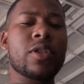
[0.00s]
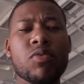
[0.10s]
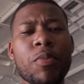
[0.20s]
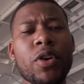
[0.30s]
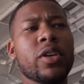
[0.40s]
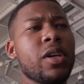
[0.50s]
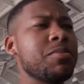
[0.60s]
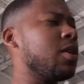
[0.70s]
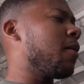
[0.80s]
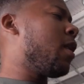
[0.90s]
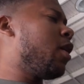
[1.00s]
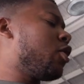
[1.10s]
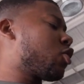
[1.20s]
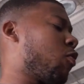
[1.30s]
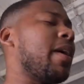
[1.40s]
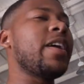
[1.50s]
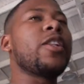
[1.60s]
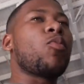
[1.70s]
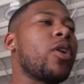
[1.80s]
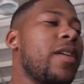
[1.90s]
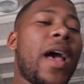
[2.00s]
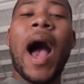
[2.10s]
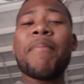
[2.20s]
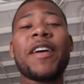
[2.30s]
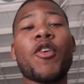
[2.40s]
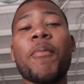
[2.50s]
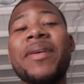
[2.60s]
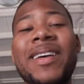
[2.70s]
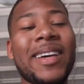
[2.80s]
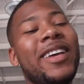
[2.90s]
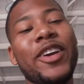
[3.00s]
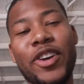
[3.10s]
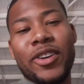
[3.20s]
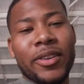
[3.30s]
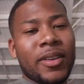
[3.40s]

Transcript: This is what we on, you know what I'm saying? So we about to get to work. I'm not even gonna be in here.